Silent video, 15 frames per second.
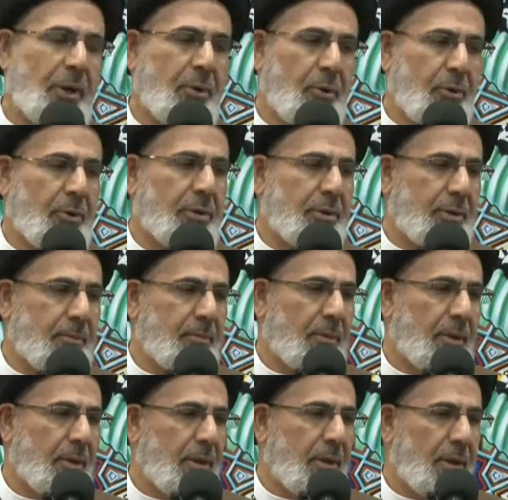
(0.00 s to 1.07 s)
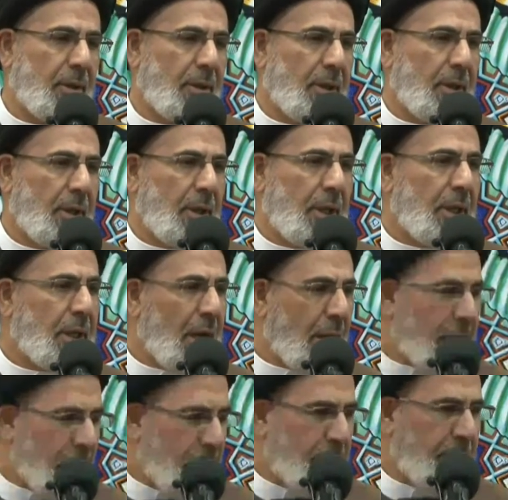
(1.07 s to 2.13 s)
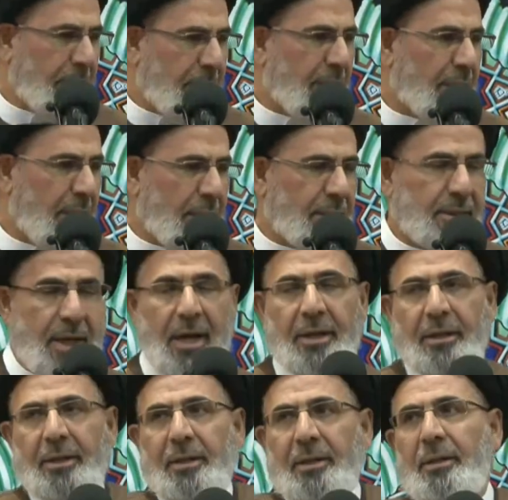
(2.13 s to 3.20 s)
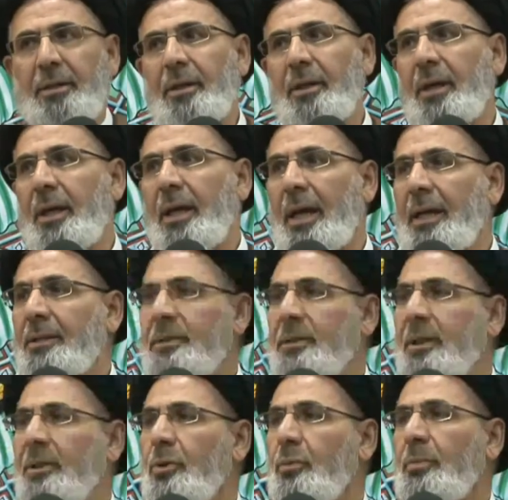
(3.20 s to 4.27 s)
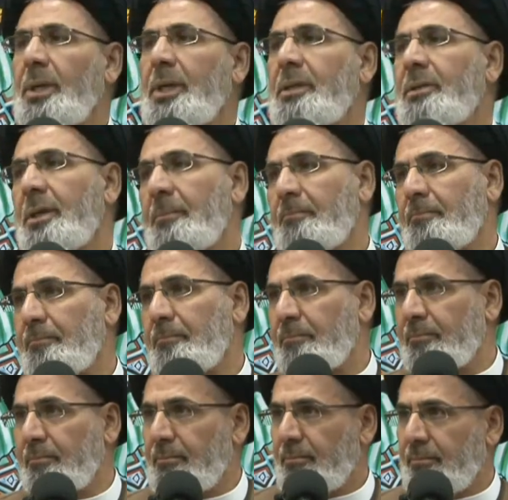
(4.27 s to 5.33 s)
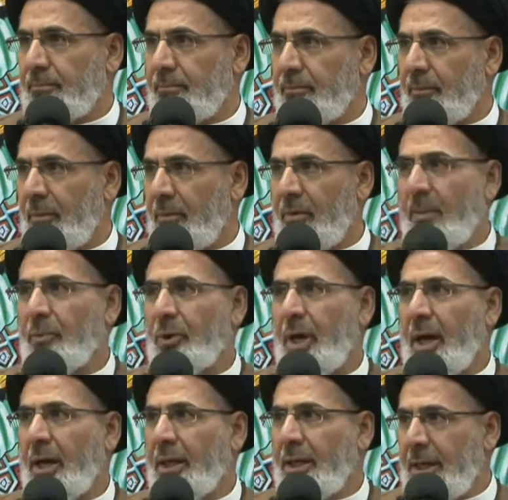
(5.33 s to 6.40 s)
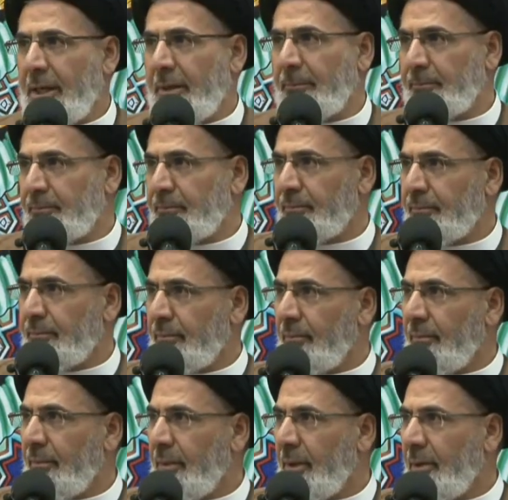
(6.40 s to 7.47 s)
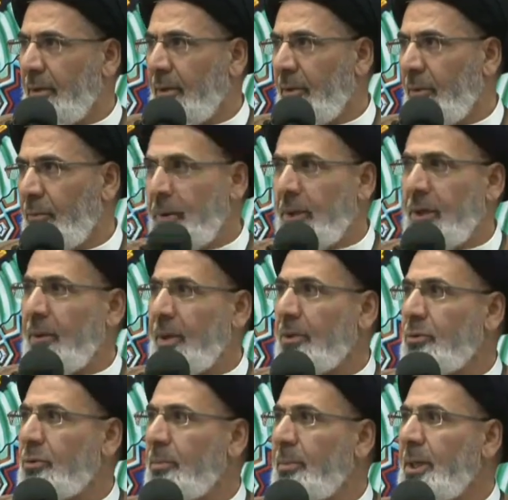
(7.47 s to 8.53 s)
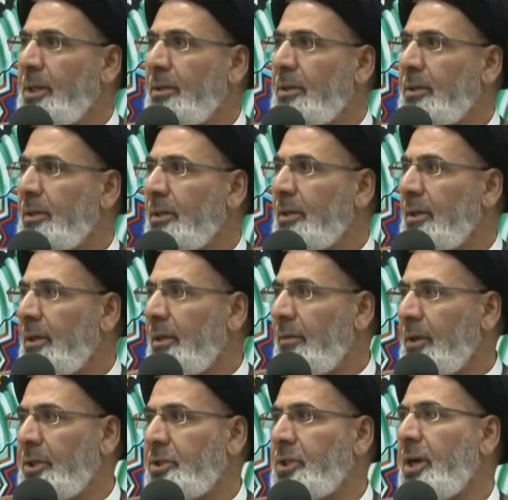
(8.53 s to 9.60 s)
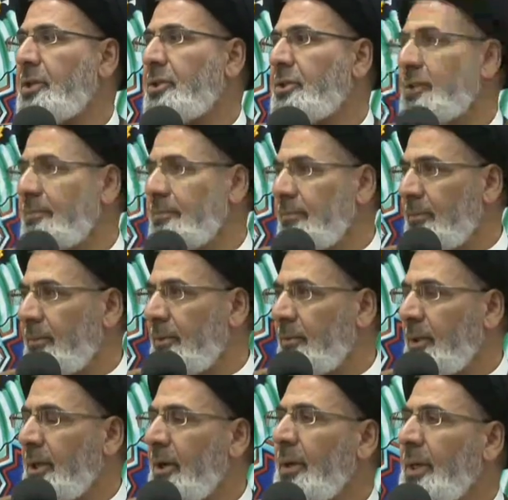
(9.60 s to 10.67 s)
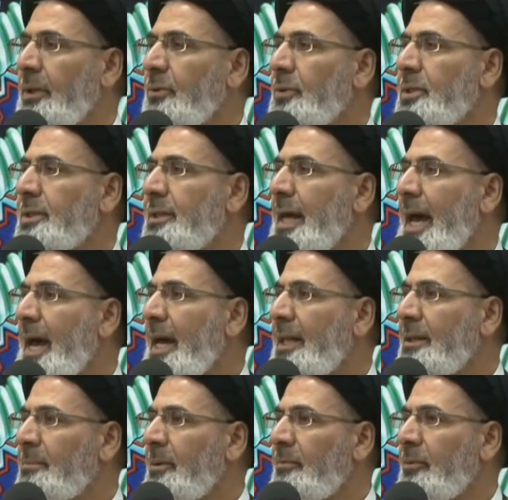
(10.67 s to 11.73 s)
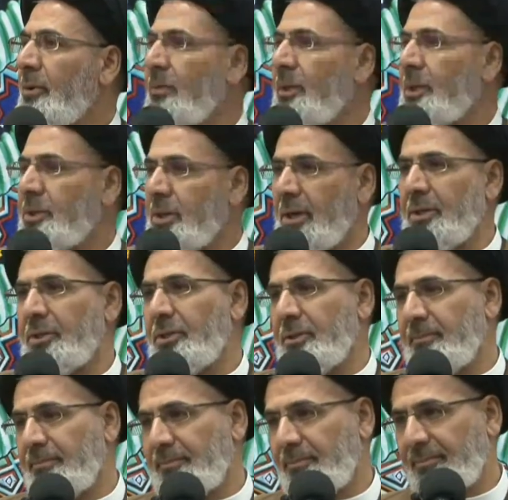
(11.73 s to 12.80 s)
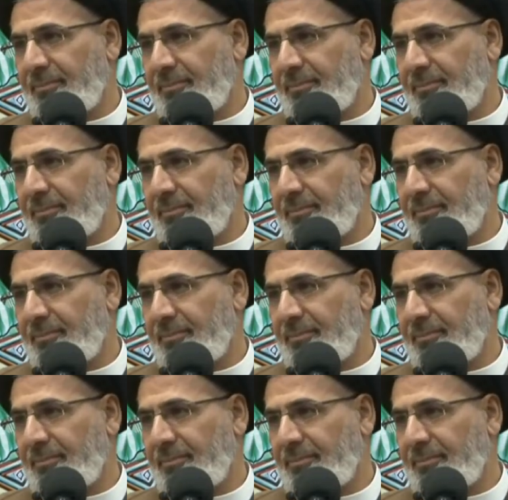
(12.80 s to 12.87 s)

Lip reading: our Lord, ila rabbika kadhan, until you meet him. Famulaqih. We're going to meet the judge. We're going to stand before the judge.